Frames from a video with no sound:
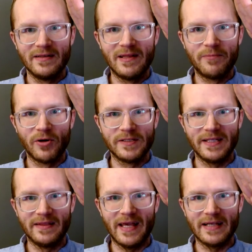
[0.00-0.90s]
the
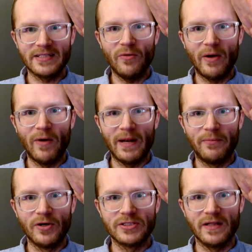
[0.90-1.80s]
person thinks, Oh, I want to
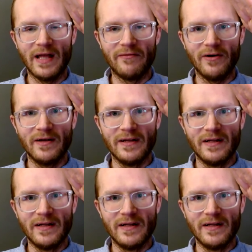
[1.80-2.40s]
push the lever.